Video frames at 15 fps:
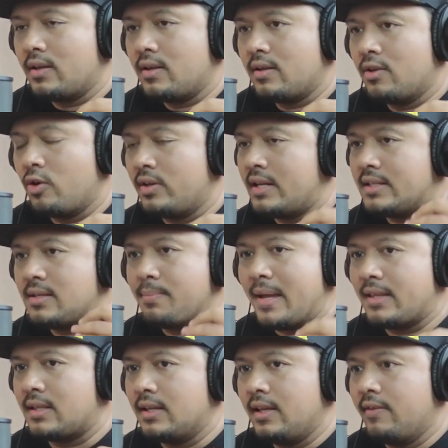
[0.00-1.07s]
no, it doesn't
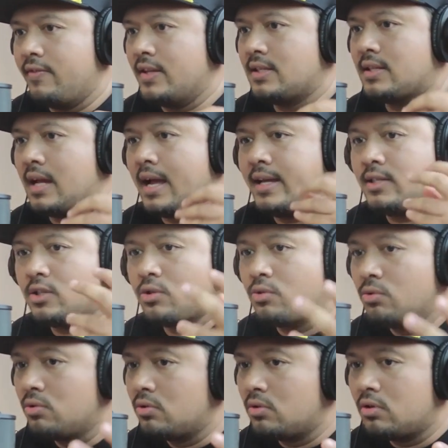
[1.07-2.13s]
matter if it's high
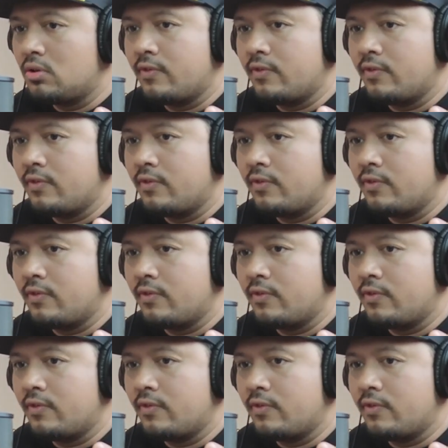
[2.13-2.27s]
school,